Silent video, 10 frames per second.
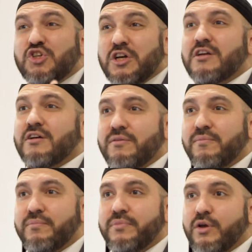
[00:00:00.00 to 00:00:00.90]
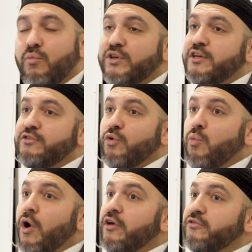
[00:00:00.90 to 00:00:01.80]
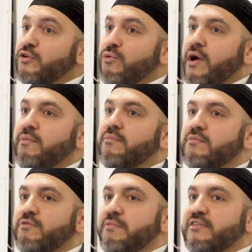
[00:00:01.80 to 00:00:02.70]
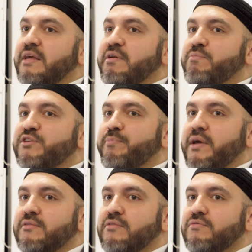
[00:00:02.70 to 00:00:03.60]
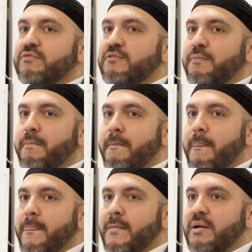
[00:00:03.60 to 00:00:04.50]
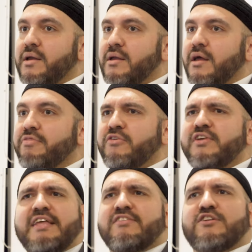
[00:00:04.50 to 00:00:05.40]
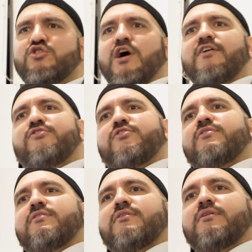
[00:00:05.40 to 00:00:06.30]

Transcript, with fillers: shirk, which is the worst crime from the Islamic perspective, Right? They'll say that's unjust.